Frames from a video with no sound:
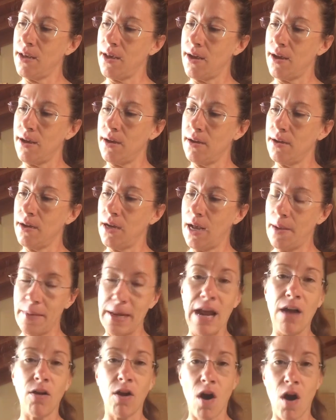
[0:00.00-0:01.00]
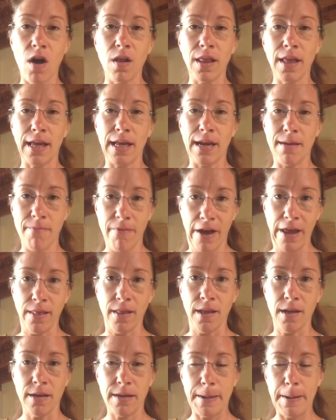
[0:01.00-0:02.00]
uh, I'm an alcoholic and I'm
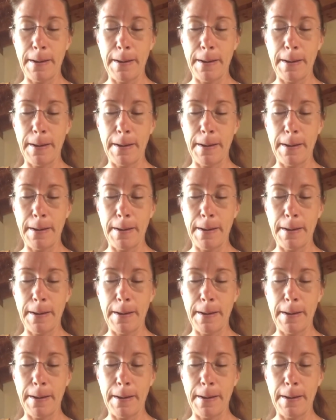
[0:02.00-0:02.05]
violent.